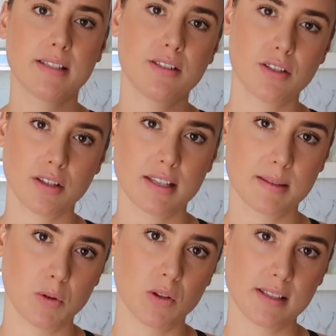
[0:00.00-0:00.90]
is to the
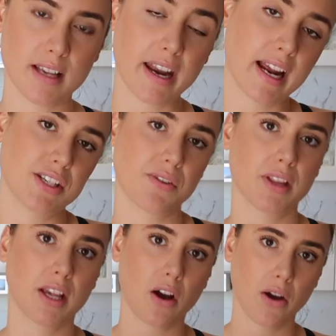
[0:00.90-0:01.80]
smaller side, I
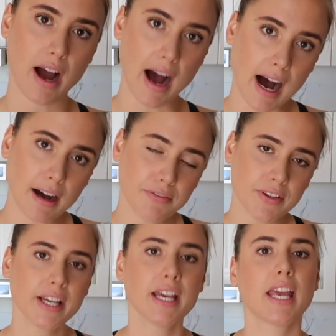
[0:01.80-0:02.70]
generally go half.
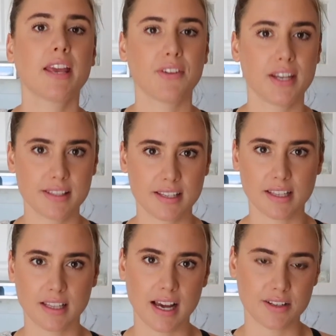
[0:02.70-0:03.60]
If it is to
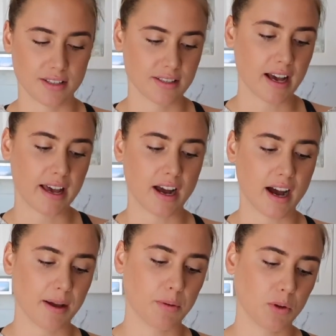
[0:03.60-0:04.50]
the larger side,
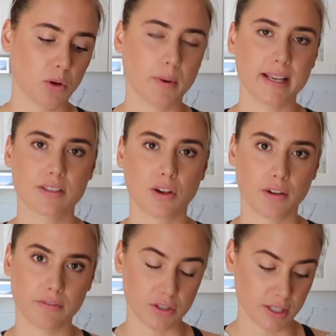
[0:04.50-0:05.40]
I will always
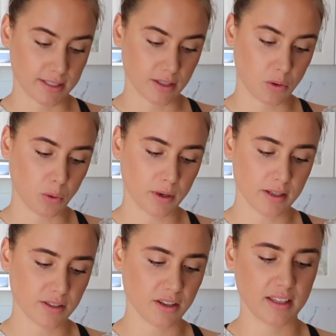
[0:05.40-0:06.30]
go for just
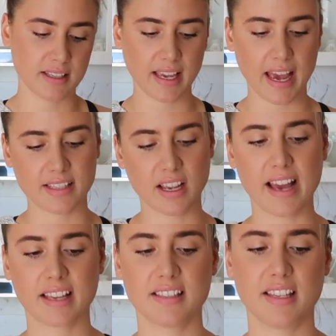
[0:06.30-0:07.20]
1/4. So in this case,
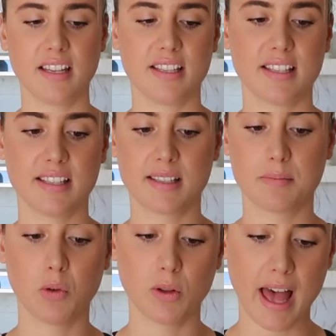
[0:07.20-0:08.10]
I consider this a
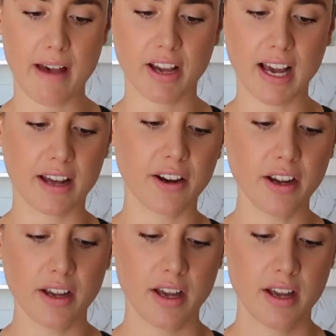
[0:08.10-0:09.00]
smaller
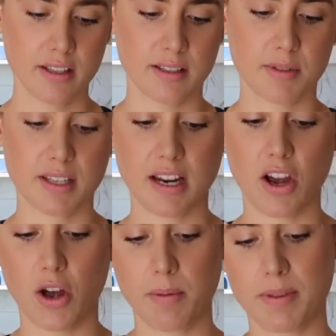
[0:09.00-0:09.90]
avocado. I'm just going
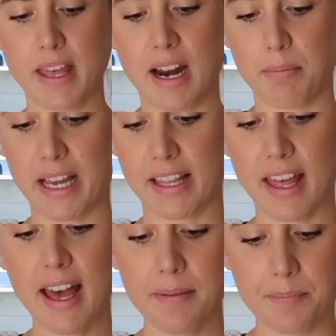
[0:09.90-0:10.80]
to open that up like
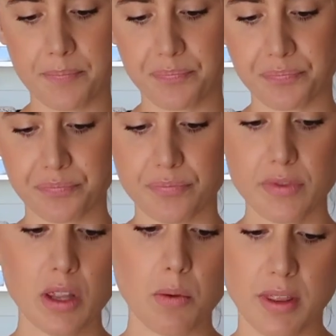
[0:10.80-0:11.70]
that
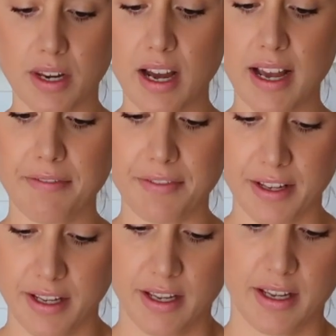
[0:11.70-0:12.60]
with a knife,
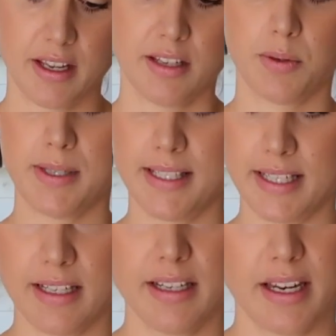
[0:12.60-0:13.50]
twist
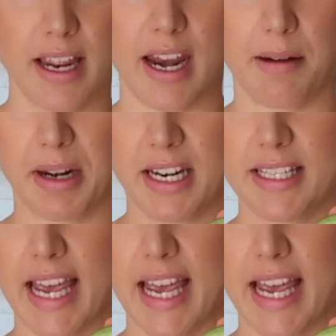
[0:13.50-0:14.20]
it, and I'm going to